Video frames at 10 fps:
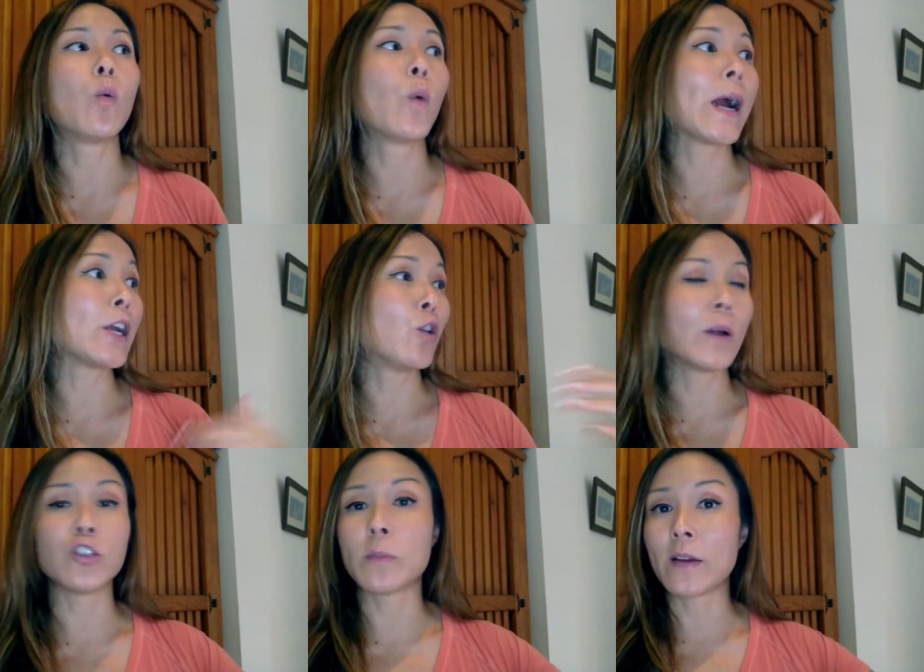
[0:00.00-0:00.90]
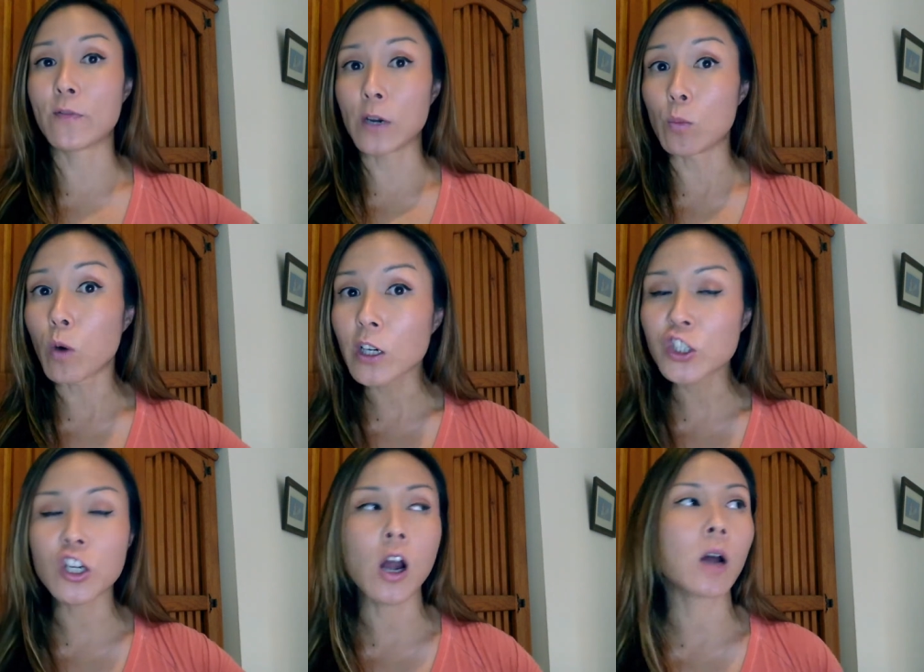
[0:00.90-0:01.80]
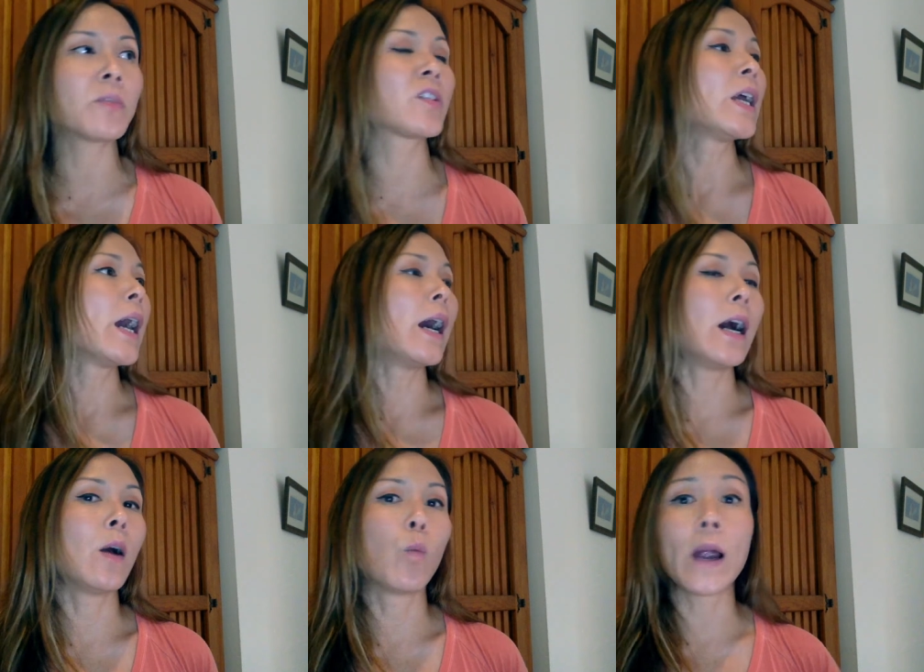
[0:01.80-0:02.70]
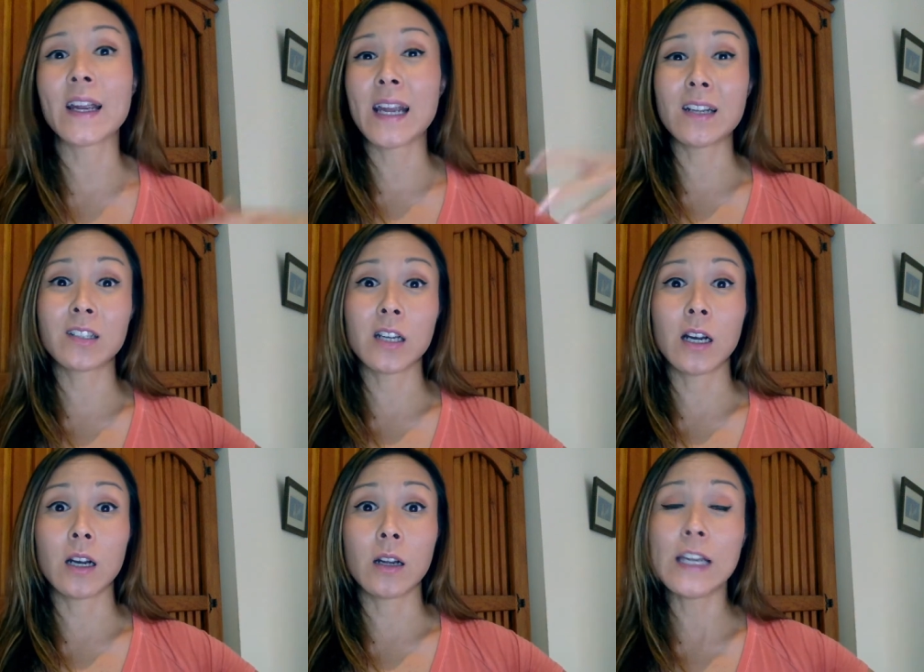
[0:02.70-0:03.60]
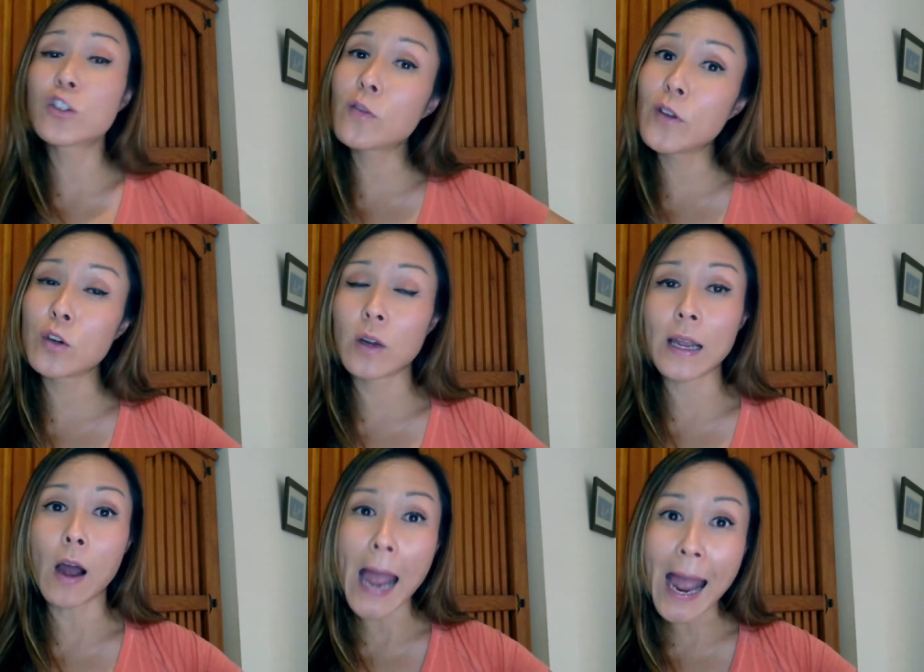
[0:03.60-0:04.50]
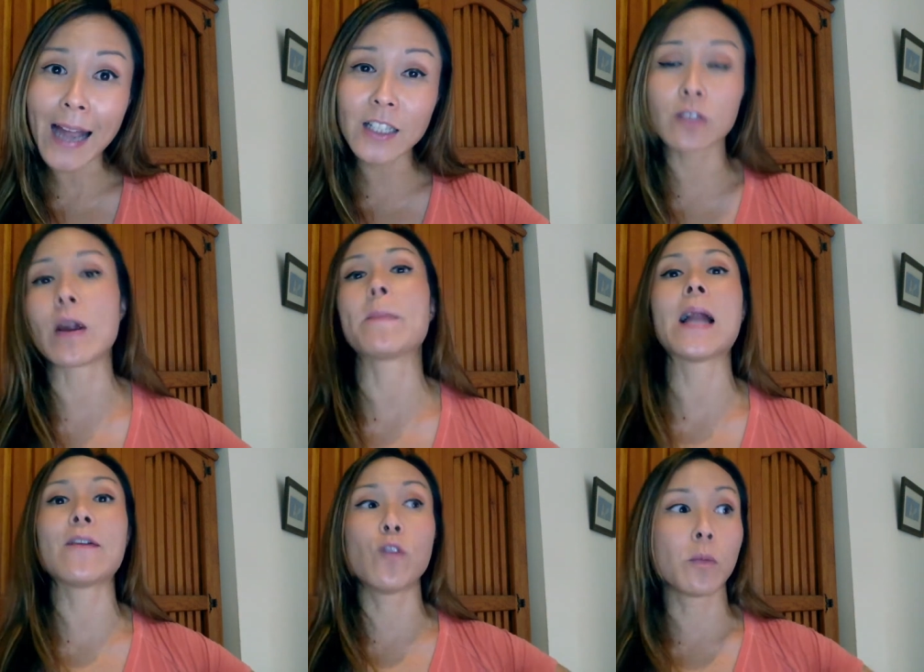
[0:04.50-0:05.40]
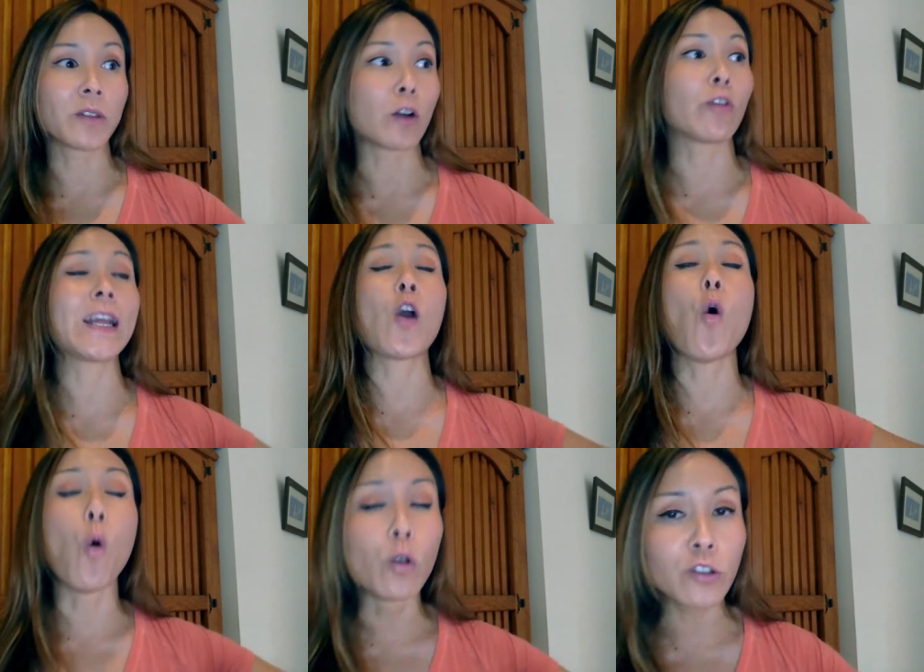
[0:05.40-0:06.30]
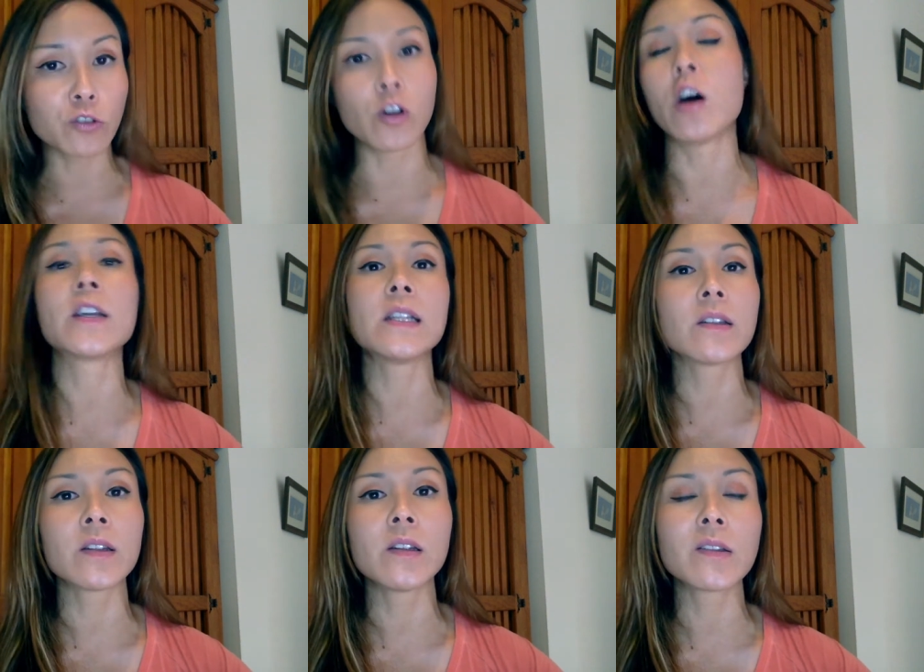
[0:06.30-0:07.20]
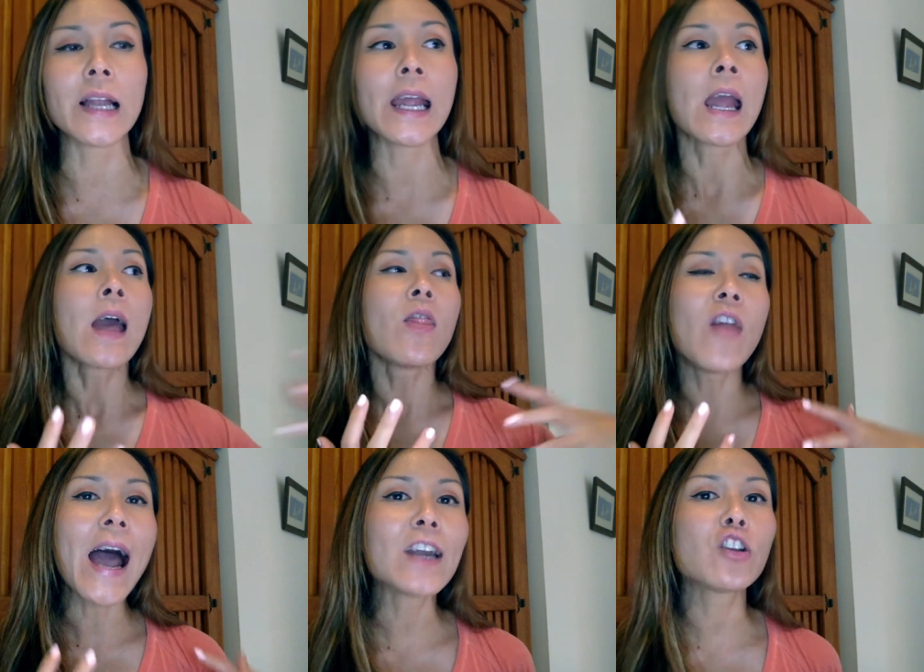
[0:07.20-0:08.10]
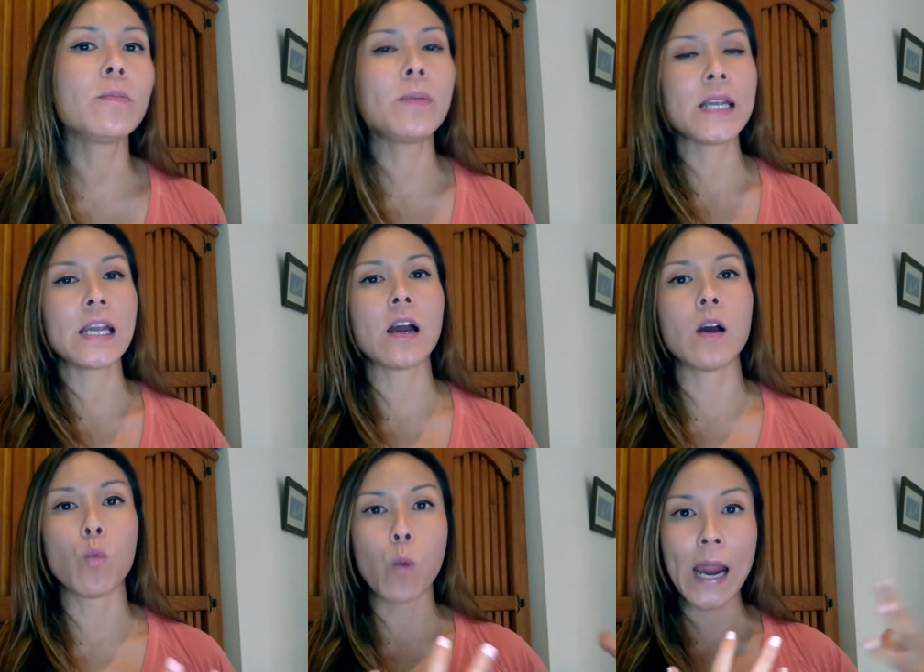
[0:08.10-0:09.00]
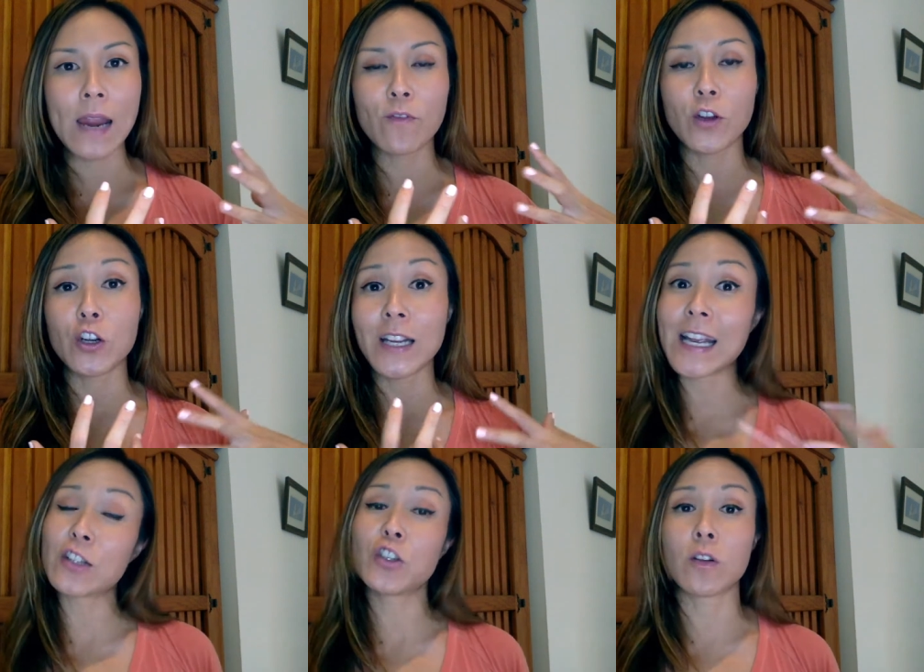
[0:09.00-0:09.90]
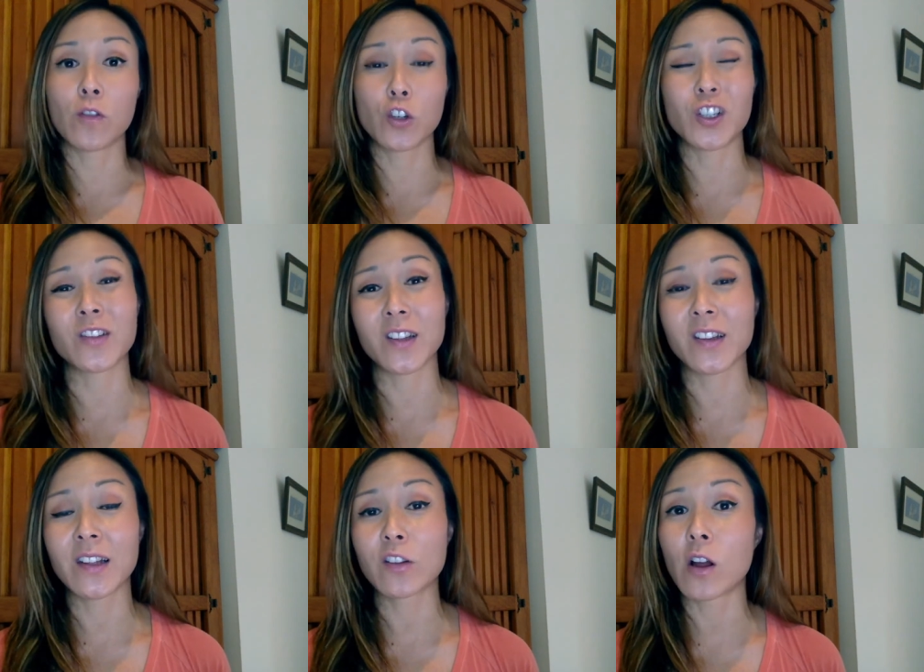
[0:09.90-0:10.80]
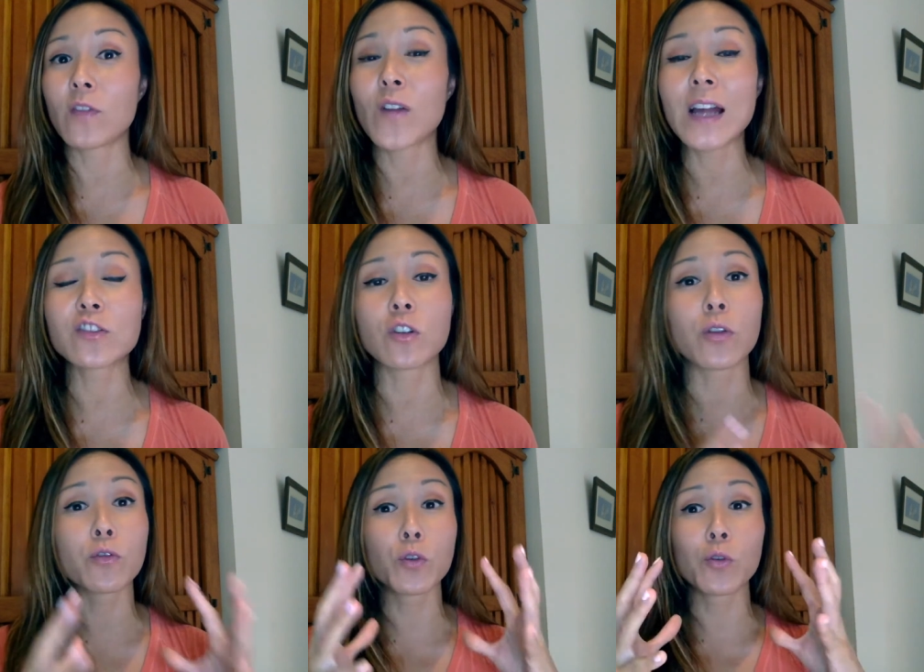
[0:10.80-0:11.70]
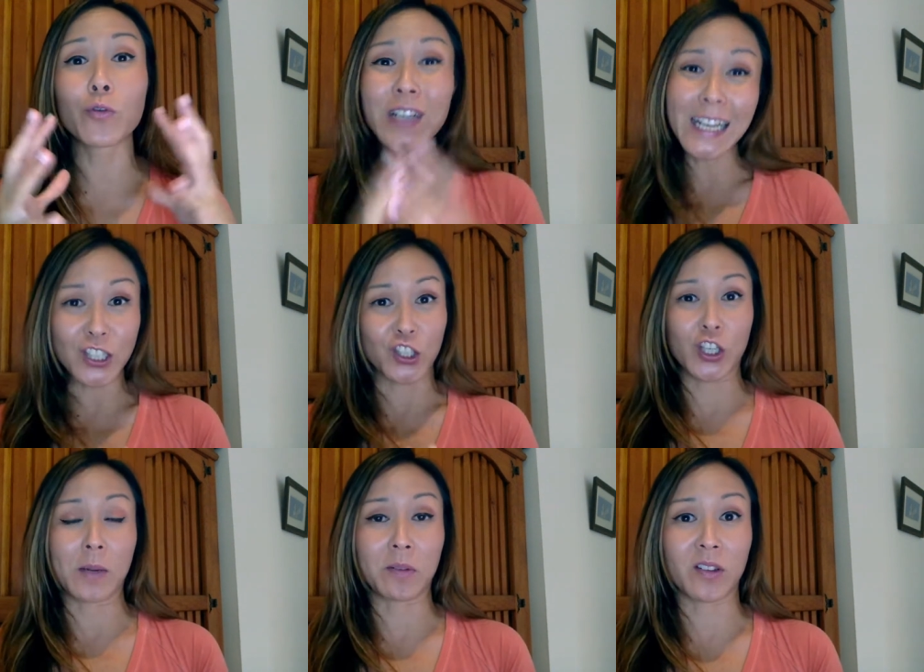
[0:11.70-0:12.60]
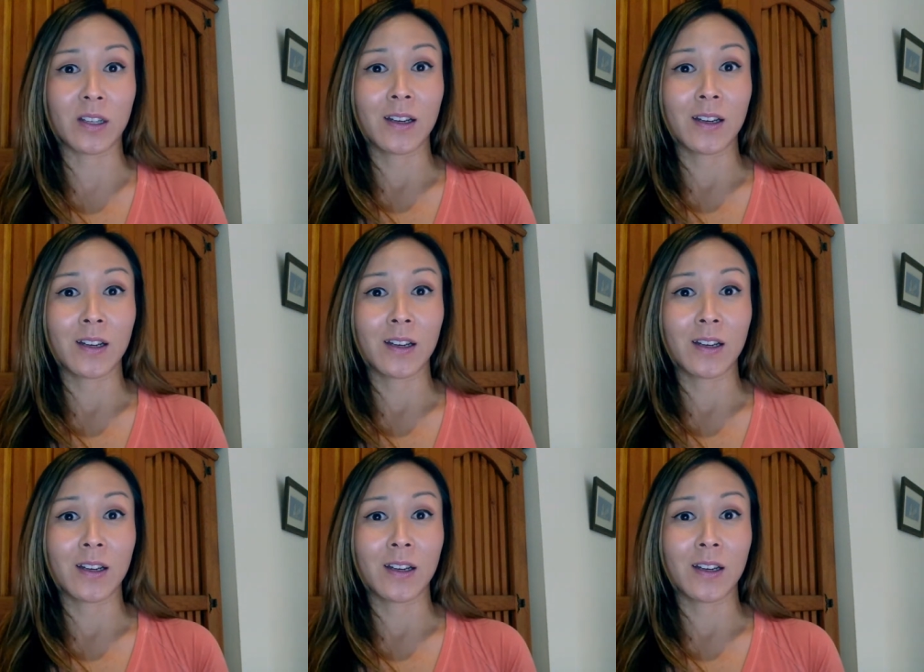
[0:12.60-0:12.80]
where I go and do my free workshops, where I get interviewed at, right, platforms that already hold certain audiences. Like, that could be a way for you to get to your version of success a lot faster through relationships